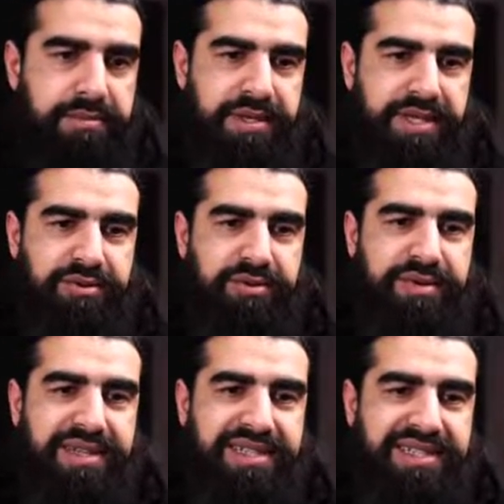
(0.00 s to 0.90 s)
Because all of
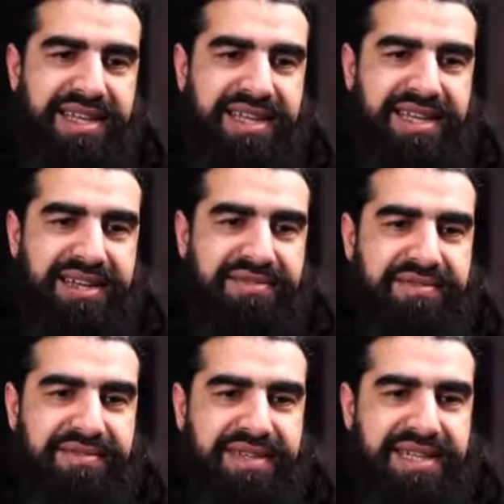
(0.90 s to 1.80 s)
them are insane. And
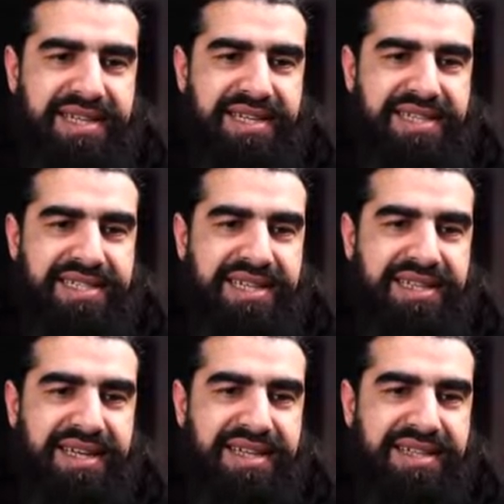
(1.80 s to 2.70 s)
if he
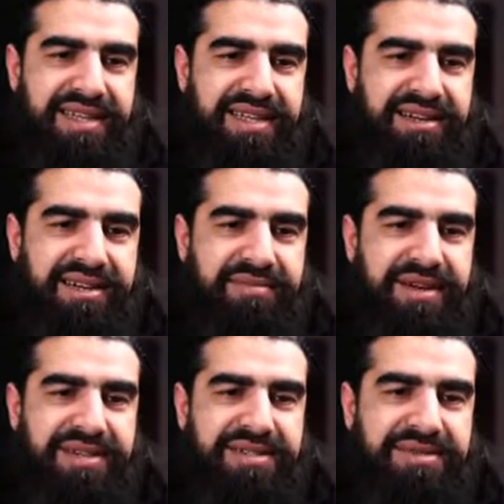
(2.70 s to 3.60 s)
said that, then a lot of
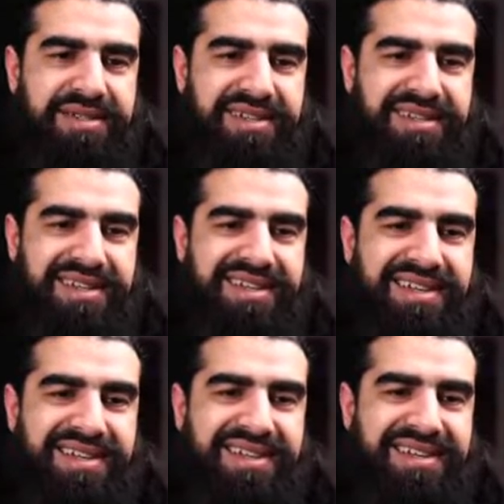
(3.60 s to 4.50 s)
marriages would.
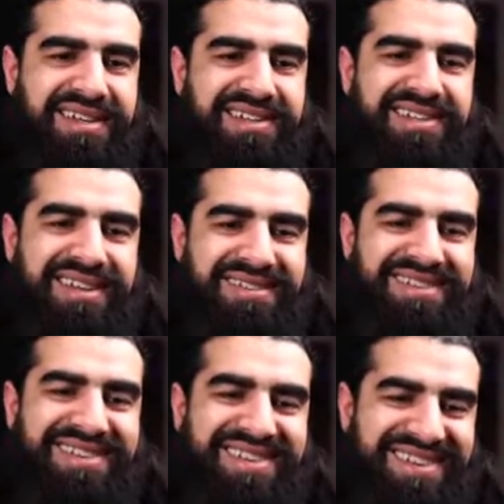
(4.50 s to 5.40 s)

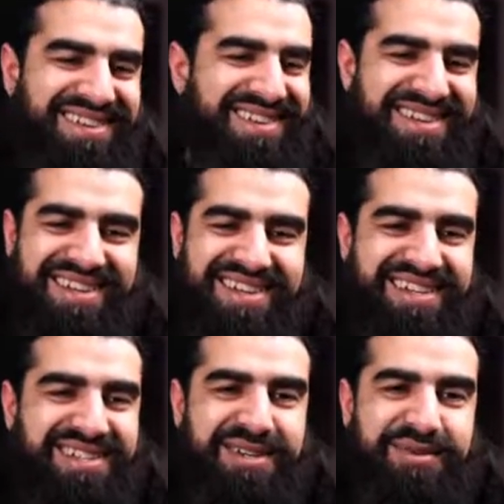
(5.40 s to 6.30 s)
Astaghfirullah.
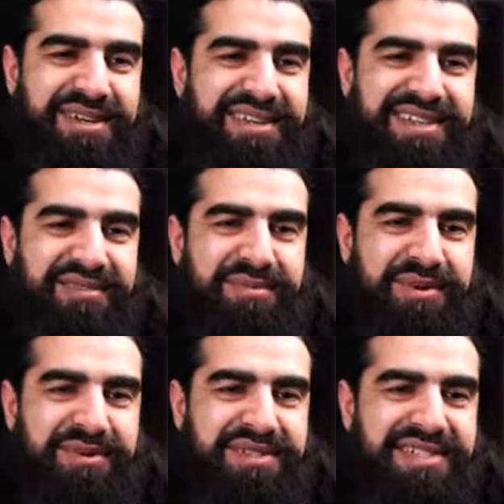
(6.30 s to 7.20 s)
Don't know if you heard that from,
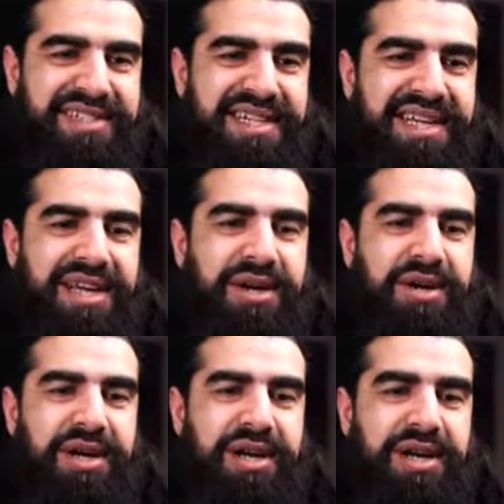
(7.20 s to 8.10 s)
bro.
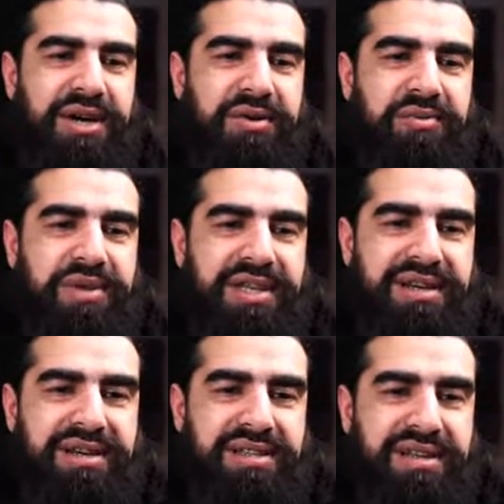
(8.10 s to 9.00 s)
We
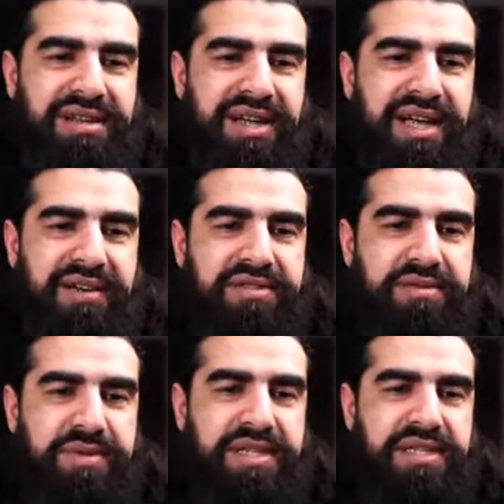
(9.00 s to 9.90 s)
qada have
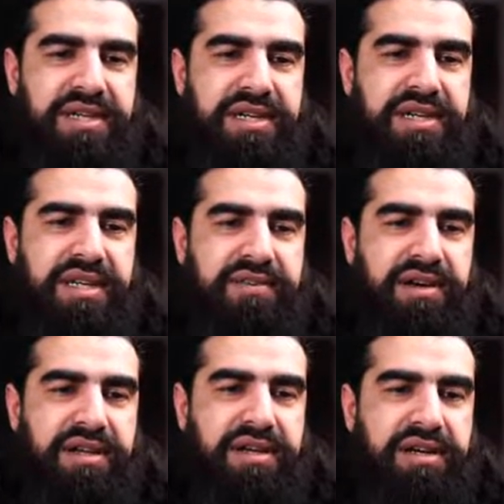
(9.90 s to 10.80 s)
to be done if
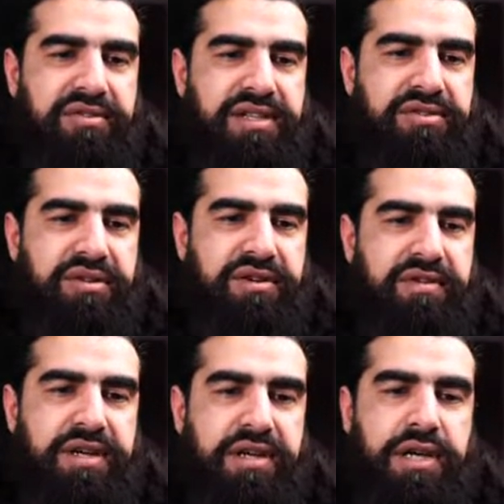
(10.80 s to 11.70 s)
Allah grants
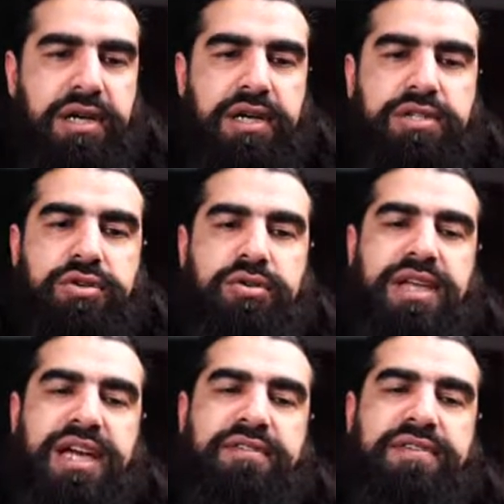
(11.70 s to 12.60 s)
recover. So
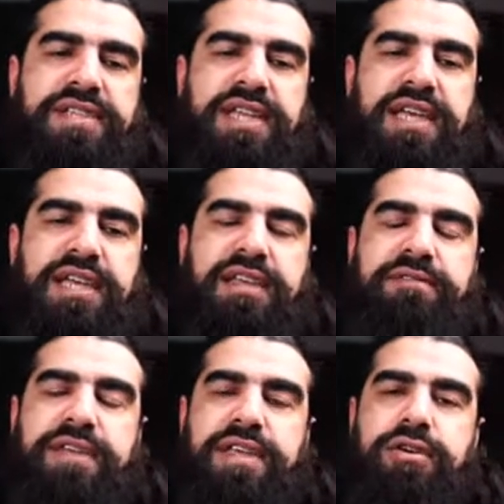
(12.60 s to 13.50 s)
the Hanafis say
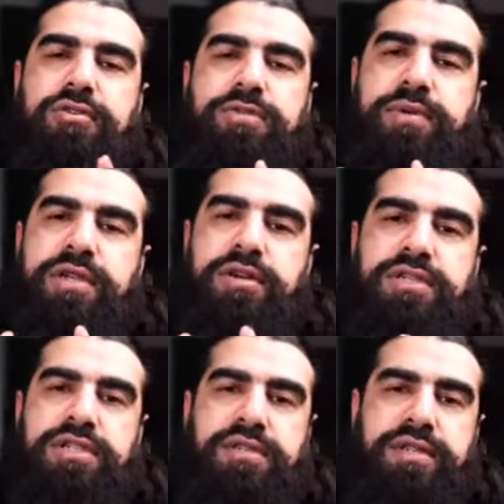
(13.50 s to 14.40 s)
if he goes
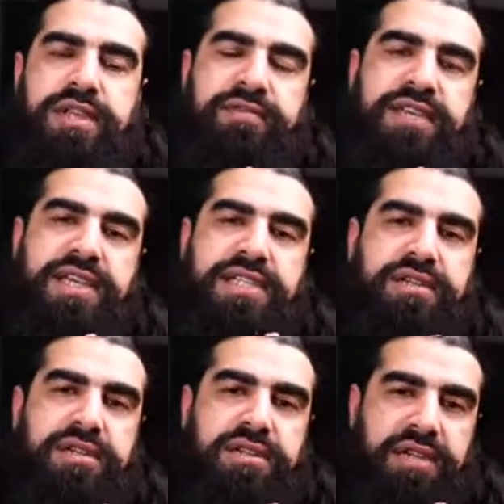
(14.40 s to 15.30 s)
beyond, if he
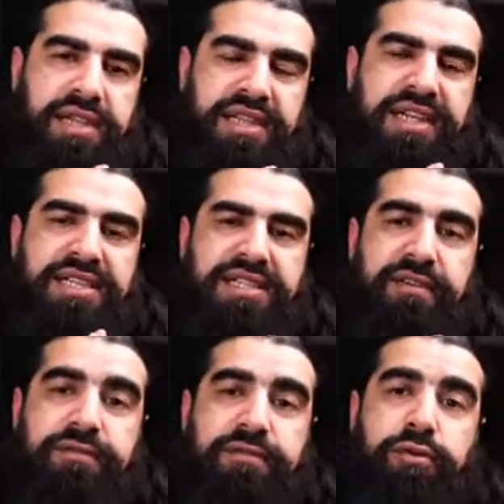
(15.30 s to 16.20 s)
is in that
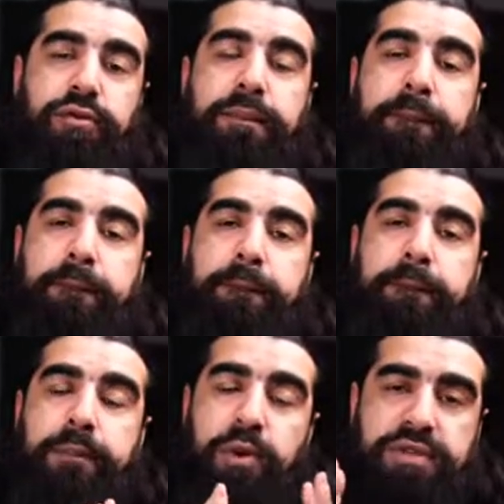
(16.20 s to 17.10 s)
state for
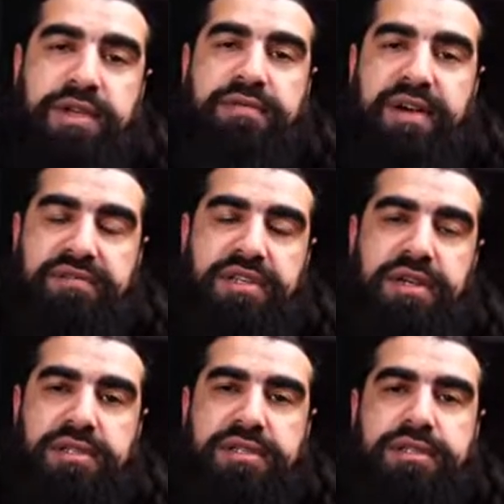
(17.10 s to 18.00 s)
more than 5
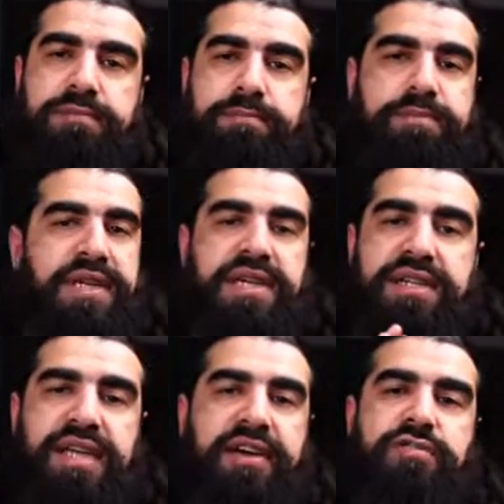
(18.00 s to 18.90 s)
salats, he
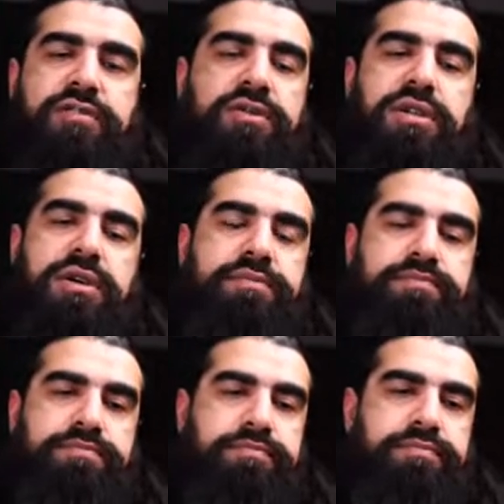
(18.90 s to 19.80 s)
doesn't have to do qada.
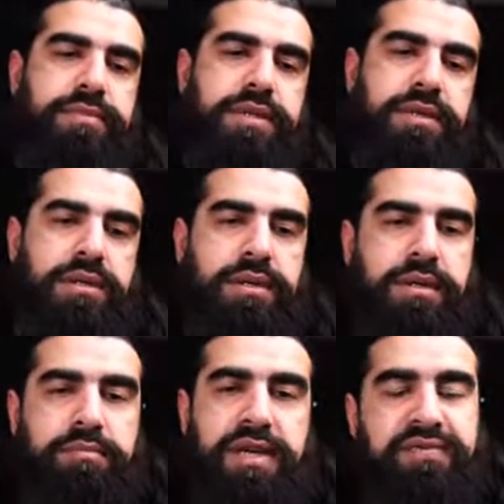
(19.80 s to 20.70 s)

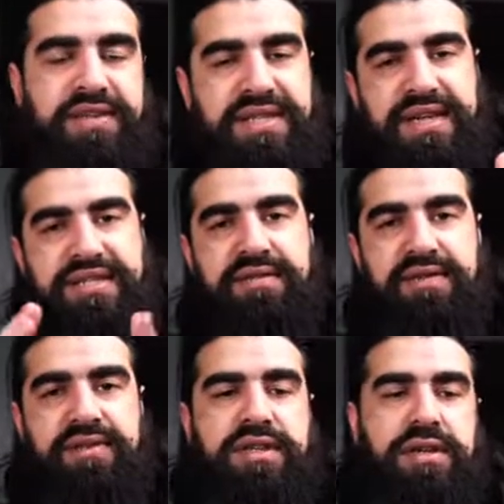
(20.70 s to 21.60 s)
But if it's less than
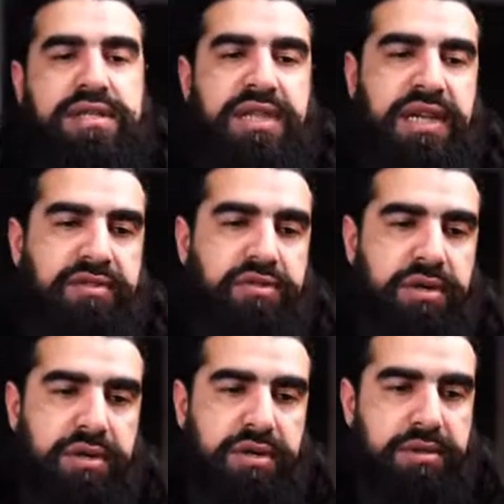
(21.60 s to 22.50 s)
5 salats, he'll have to do
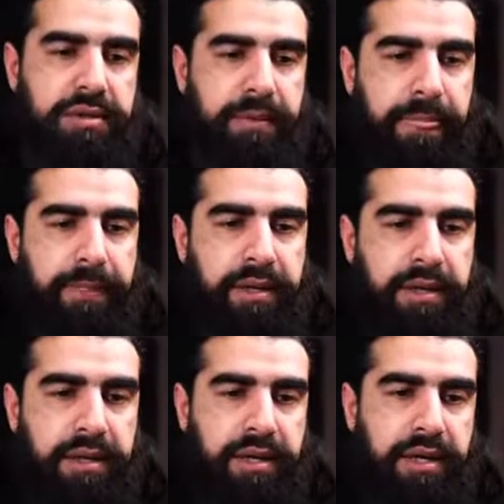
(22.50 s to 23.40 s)
qada.
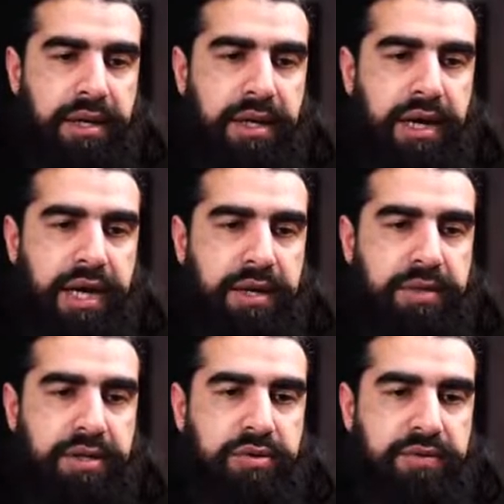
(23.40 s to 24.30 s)
I am
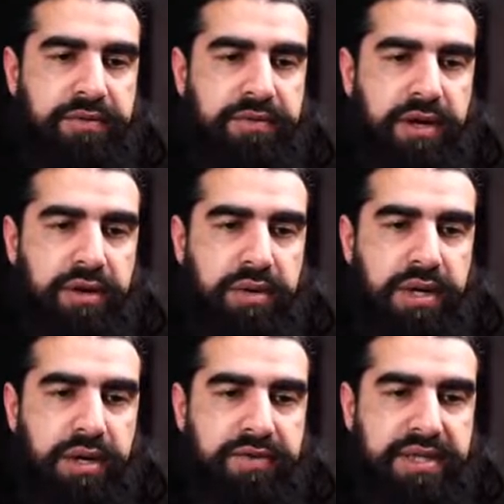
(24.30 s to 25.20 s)
a new follower
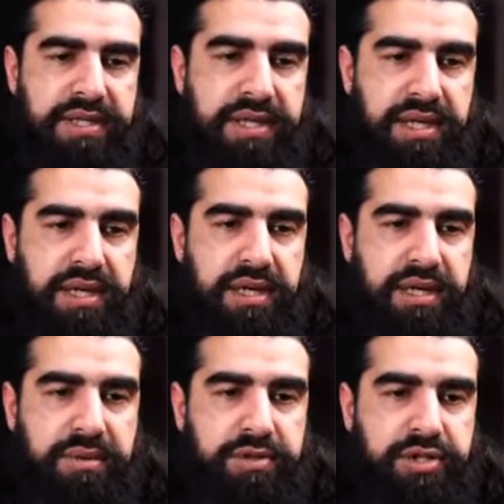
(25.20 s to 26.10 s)
of
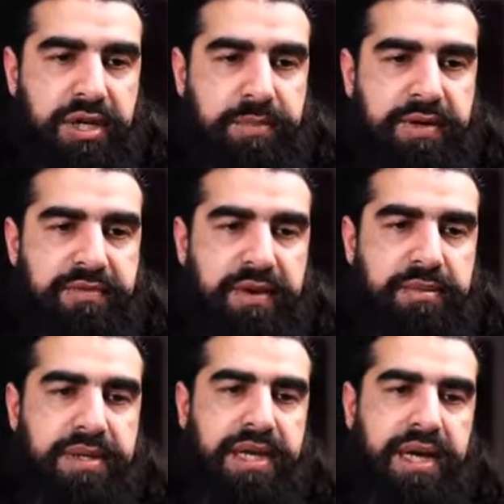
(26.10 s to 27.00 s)
Islam, Shepherd
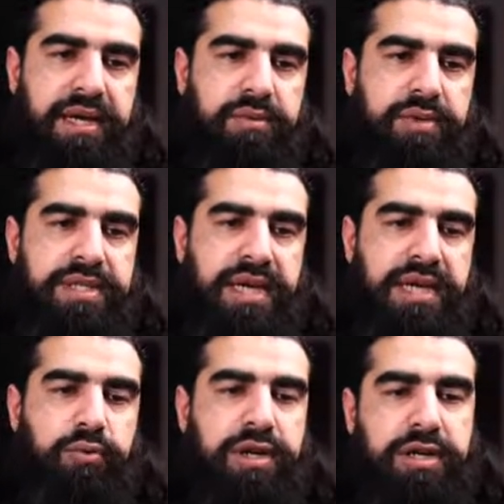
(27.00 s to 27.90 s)
family. Ahlan wa
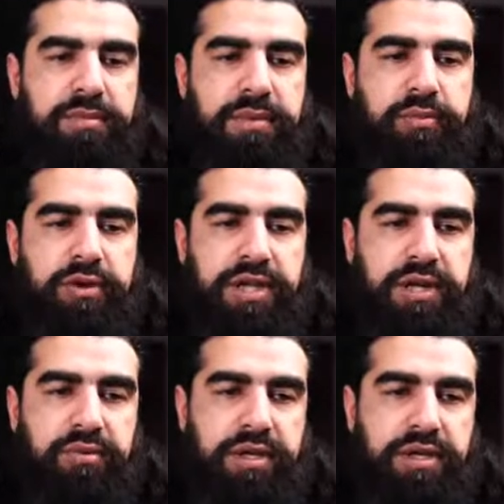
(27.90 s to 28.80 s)
sahlan. Welcome, my
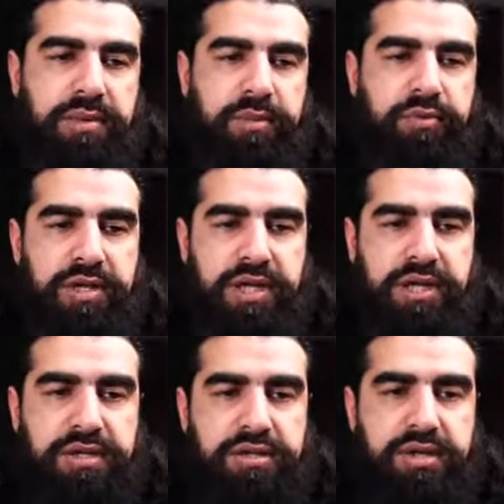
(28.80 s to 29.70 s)
brother. Welcome, my
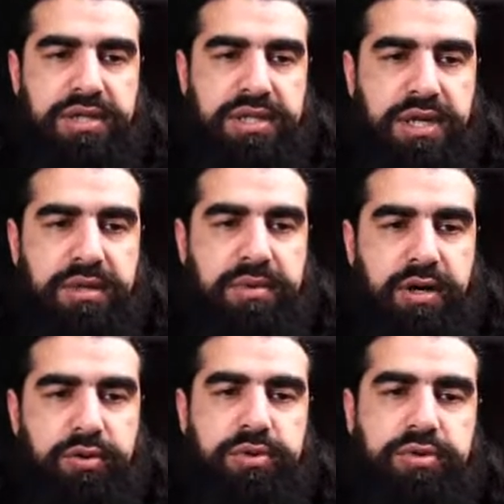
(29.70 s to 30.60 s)
brother, to Islam. I
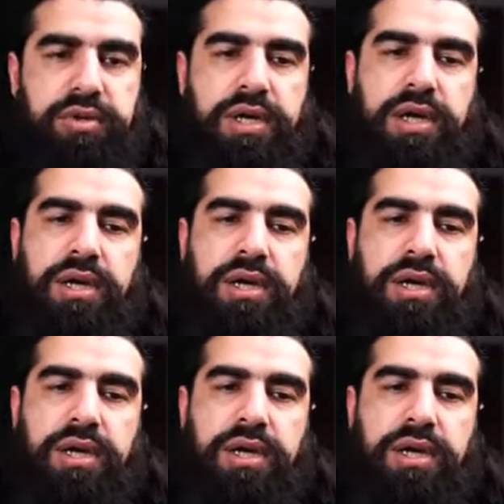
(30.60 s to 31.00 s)
hope you